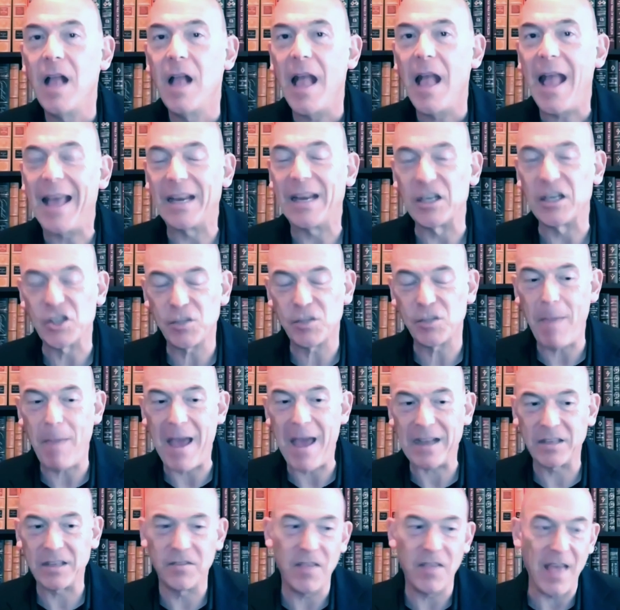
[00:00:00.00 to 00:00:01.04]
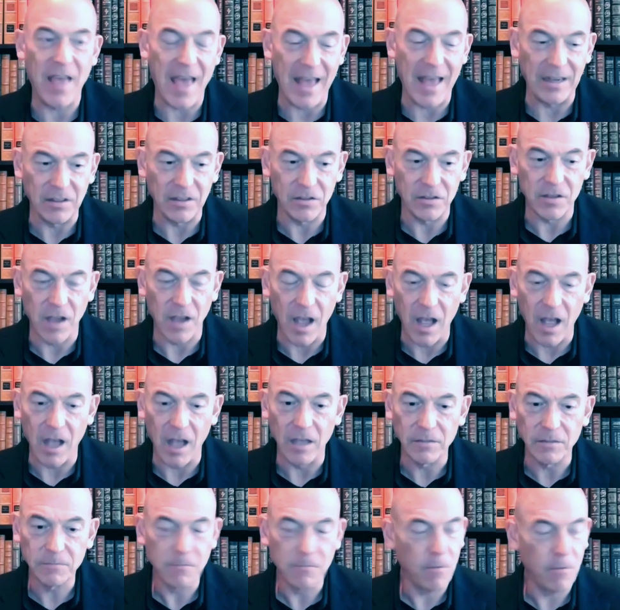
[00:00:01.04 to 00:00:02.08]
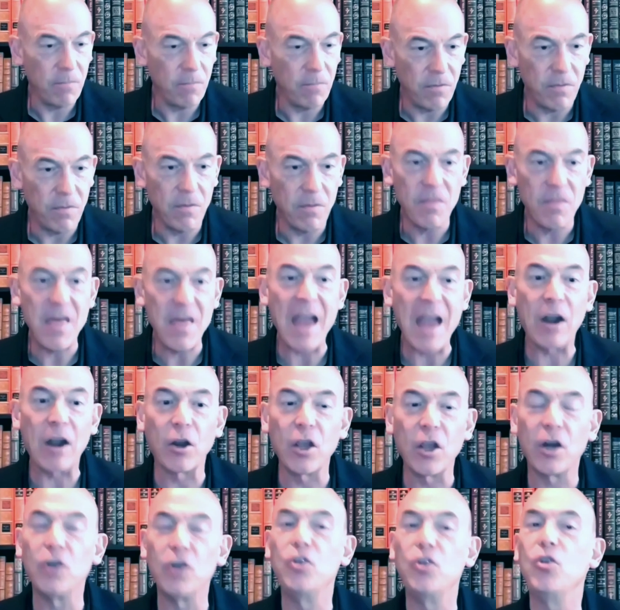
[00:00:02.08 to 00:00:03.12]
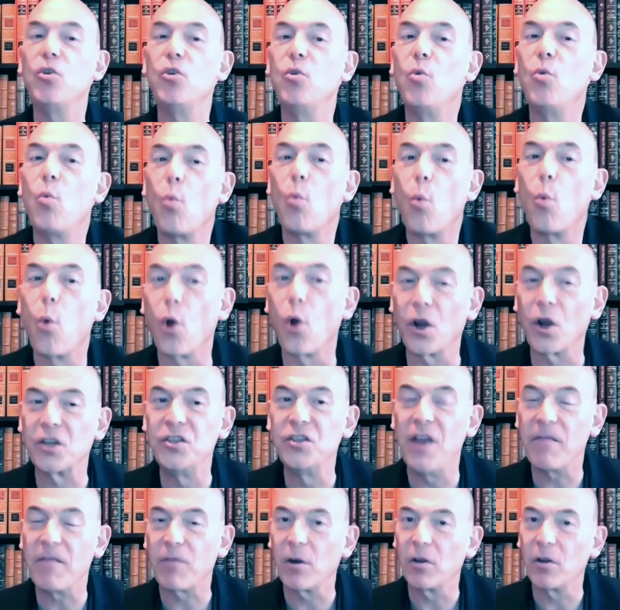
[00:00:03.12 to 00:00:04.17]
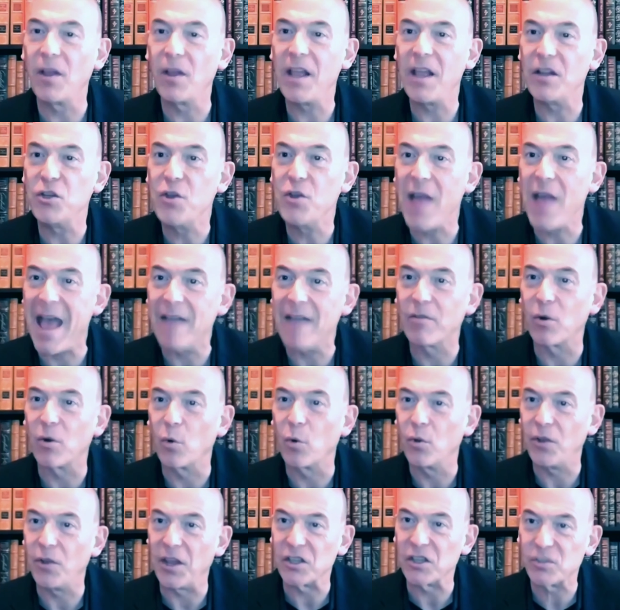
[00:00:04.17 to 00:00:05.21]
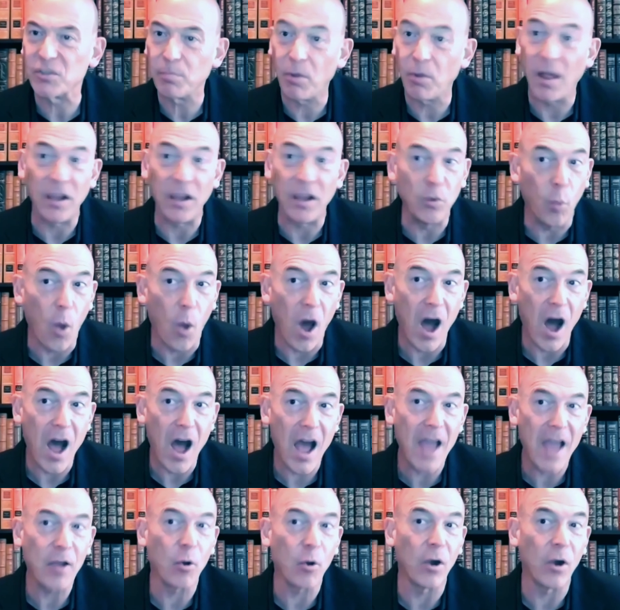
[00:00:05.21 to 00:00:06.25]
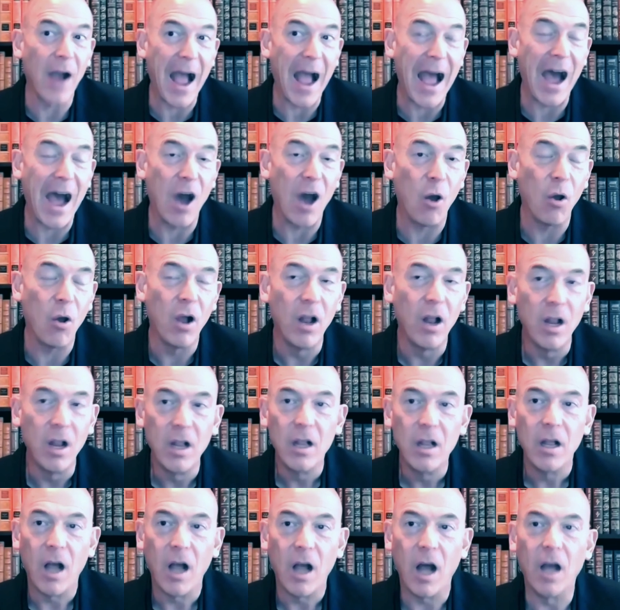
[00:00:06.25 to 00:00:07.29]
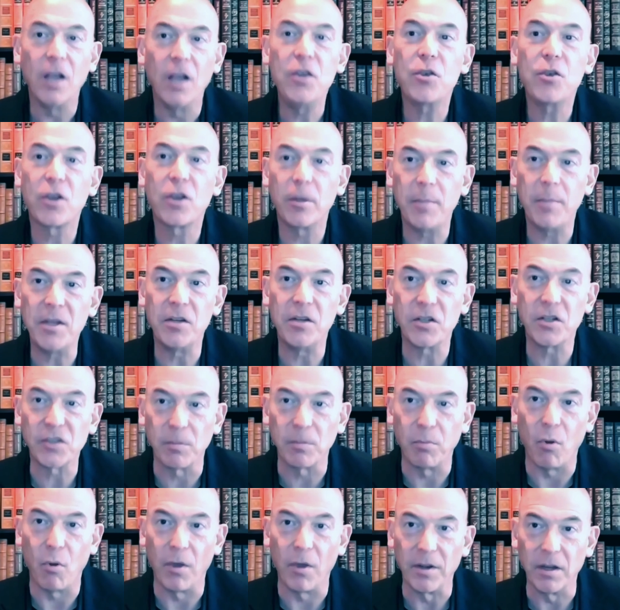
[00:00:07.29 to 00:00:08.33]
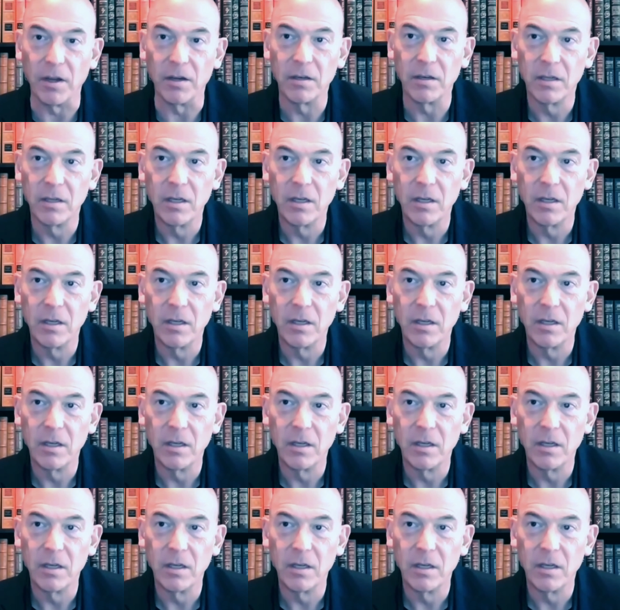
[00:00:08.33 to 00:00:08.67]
and expect that they are going to do work differently and you haven't really explained why or how, you're going to be disappointed.